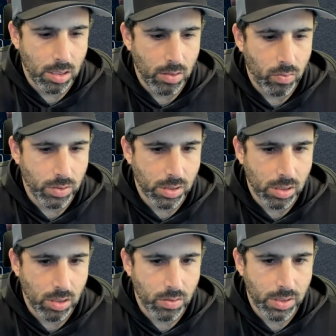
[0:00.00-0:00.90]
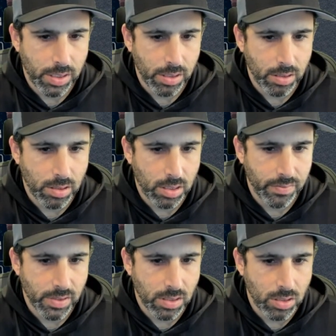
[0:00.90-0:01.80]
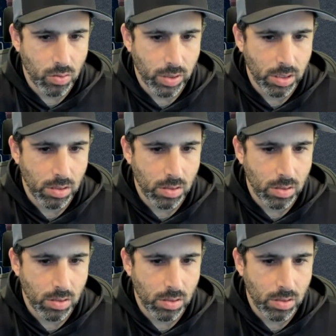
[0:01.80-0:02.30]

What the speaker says: We'll disclose here to give this a token.